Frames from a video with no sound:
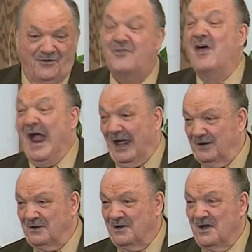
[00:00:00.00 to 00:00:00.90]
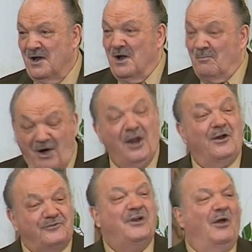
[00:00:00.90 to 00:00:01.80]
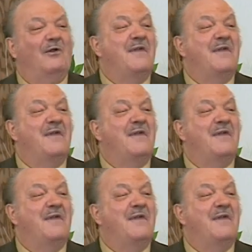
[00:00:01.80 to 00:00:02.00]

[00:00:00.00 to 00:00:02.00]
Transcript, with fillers: Then. But until